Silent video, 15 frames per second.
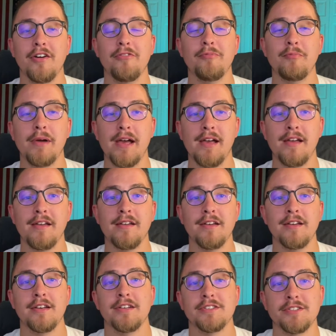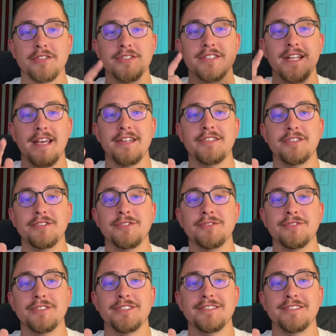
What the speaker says: of May. So stay tuned.